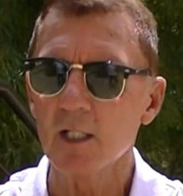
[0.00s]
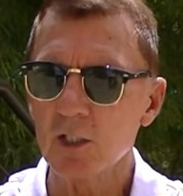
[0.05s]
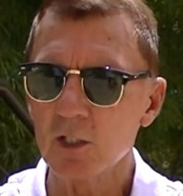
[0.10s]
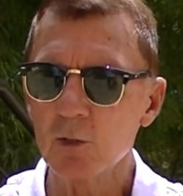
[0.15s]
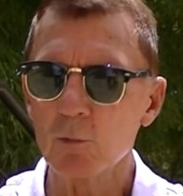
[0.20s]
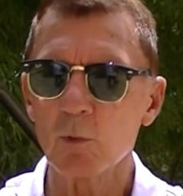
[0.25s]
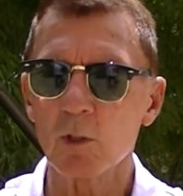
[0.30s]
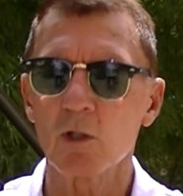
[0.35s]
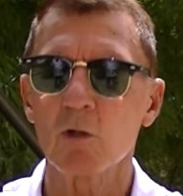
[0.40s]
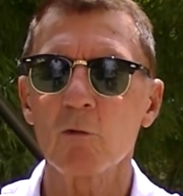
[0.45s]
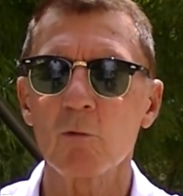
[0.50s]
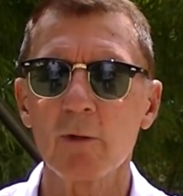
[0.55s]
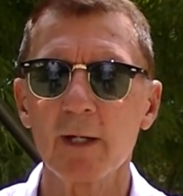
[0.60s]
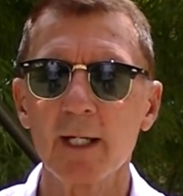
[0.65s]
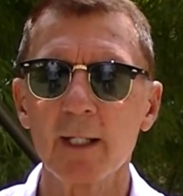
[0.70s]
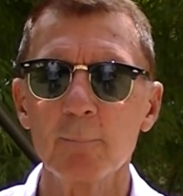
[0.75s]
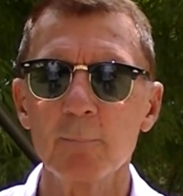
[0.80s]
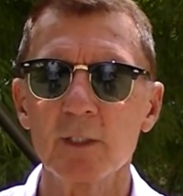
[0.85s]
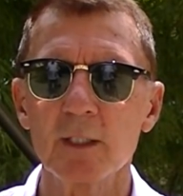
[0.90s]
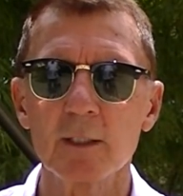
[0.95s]
You were
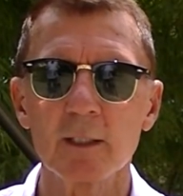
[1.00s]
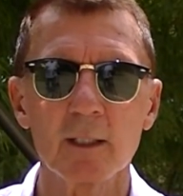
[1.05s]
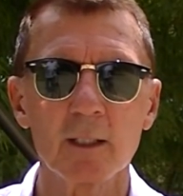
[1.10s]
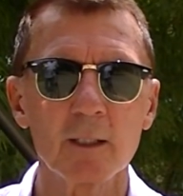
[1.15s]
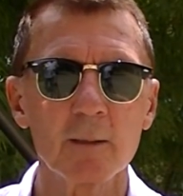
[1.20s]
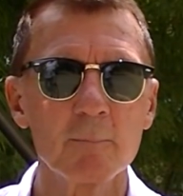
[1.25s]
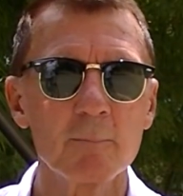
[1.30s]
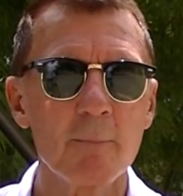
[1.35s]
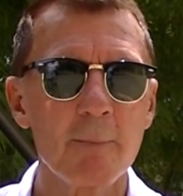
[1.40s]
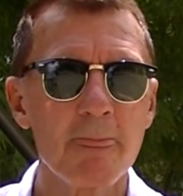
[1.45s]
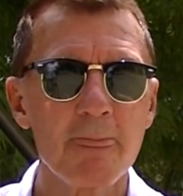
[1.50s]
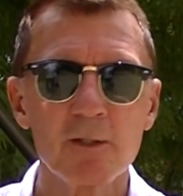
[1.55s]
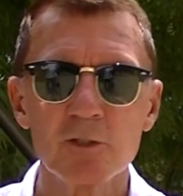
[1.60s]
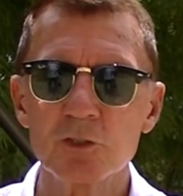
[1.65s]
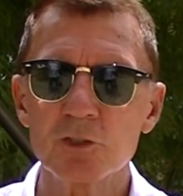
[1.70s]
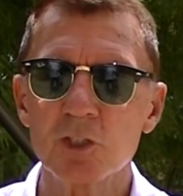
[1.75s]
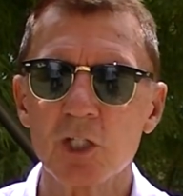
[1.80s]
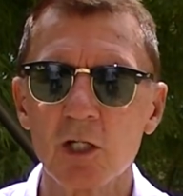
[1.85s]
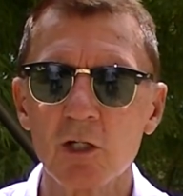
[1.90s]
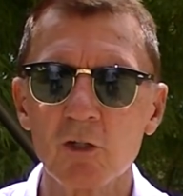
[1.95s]
crammed in there.
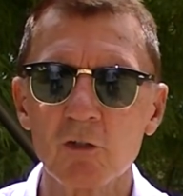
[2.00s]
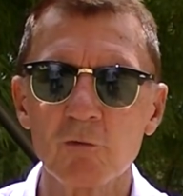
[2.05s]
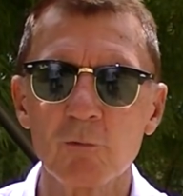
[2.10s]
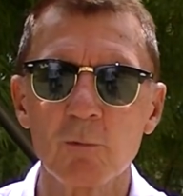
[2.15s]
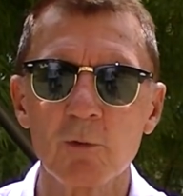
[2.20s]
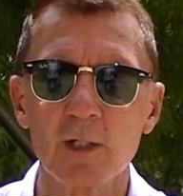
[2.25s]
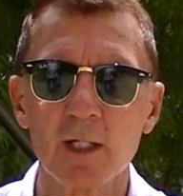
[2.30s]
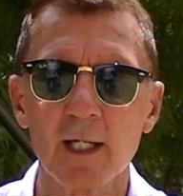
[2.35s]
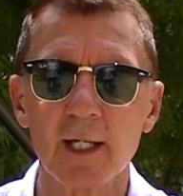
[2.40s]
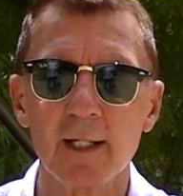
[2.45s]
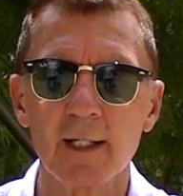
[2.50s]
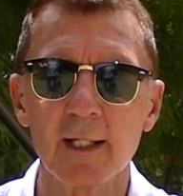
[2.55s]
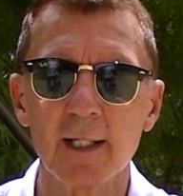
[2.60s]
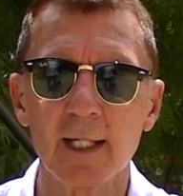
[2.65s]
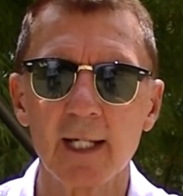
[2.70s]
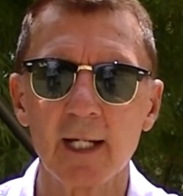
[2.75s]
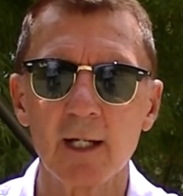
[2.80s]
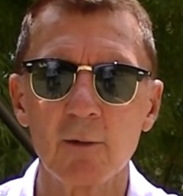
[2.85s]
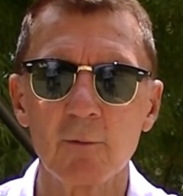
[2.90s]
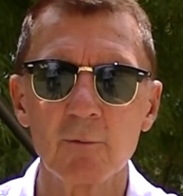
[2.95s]
Chairs were not
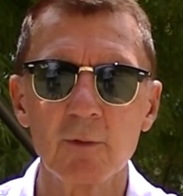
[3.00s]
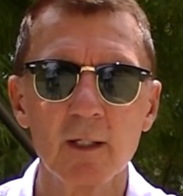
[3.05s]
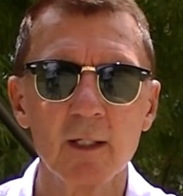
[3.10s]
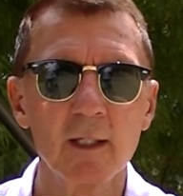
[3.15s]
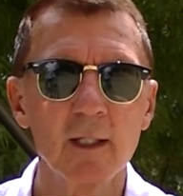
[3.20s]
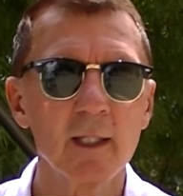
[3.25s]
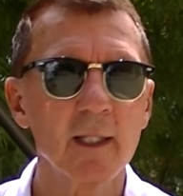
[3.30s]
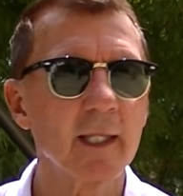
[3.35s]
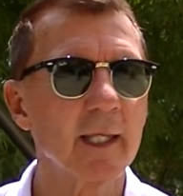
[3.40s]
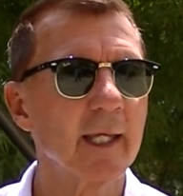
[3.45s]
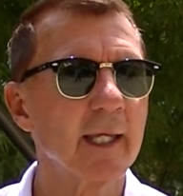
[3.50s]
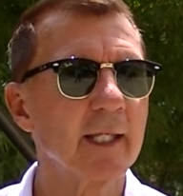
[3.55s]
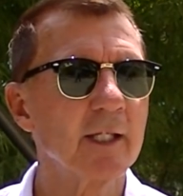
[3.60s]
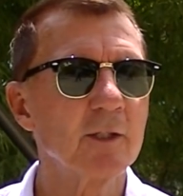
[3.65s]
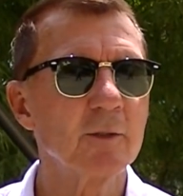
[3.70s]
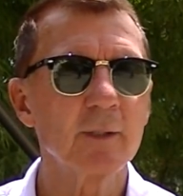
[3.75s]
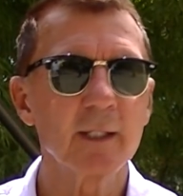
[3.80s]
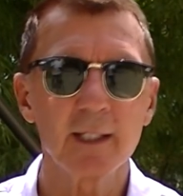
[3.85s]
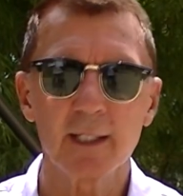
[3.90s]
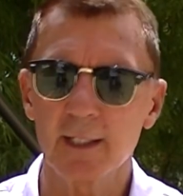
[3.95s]
allowed, and
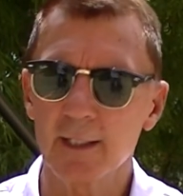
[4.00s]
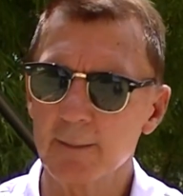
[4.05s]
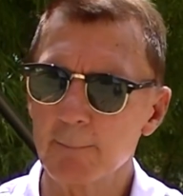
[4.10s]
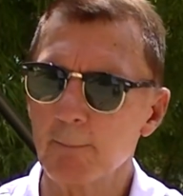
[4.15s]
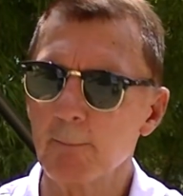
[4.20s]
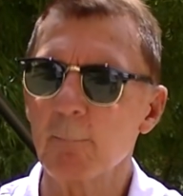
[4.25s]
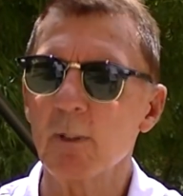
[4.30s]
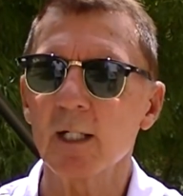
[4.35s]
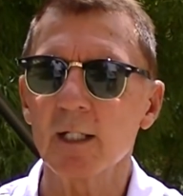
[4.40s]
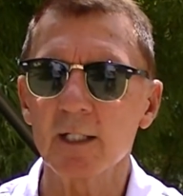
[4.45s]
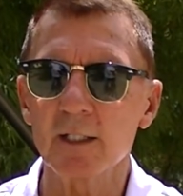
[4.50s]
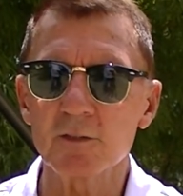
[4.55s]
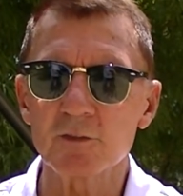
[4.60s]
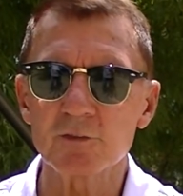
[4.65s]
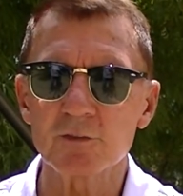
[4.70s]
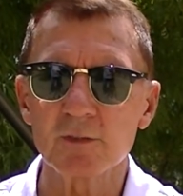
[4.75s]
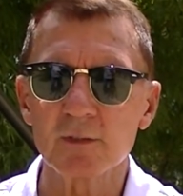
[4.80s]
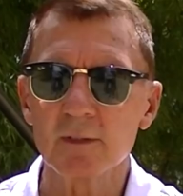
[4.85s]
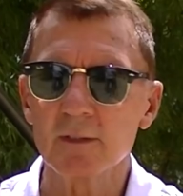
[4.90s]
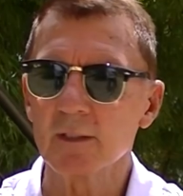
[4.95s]
you had
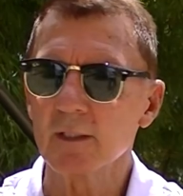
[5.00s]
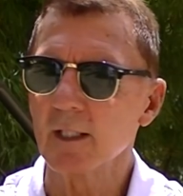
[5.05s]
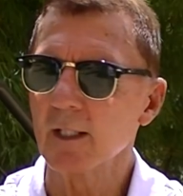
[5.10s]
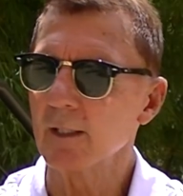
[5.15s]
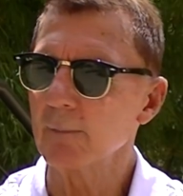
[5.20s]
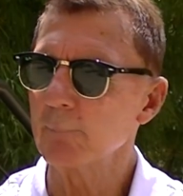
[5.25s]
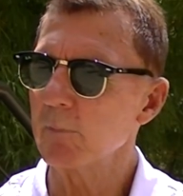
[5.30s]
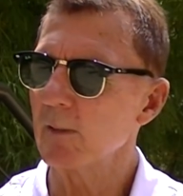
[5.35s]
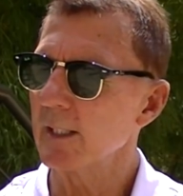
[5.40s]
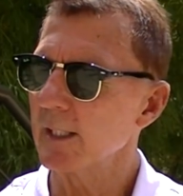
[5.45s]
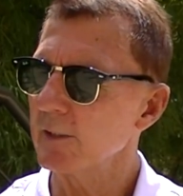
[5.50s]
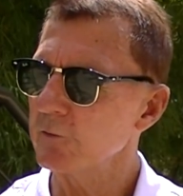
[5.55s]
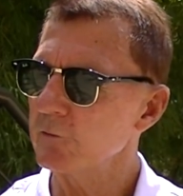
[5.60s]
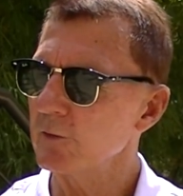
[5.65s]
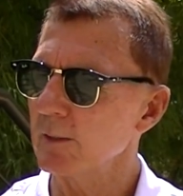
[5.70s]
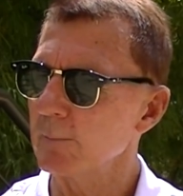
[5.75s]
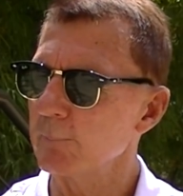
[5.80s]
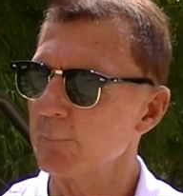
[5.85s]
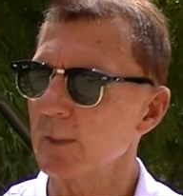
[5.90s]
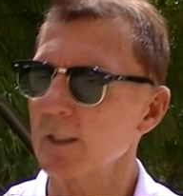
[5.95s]
buckets, a
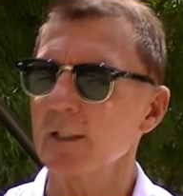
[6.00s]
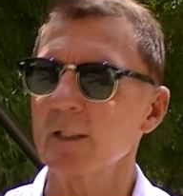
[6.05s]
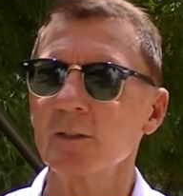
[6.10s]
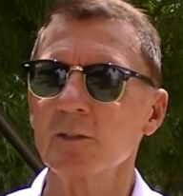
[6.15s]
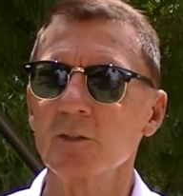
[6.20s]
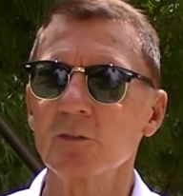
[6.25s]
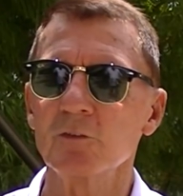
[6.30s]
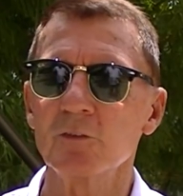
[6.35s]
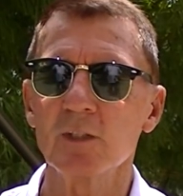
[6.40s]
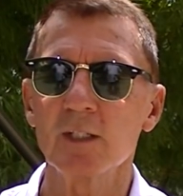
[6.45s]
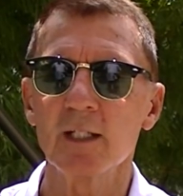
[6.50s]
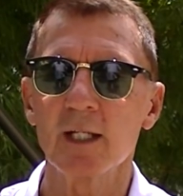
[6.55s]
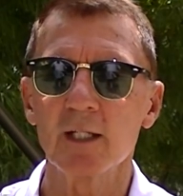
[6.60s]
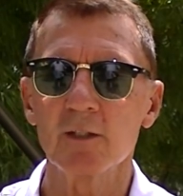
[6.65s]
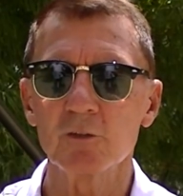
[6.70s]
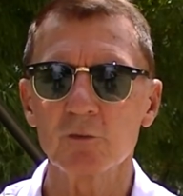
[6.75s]
plastic bucket to sit on.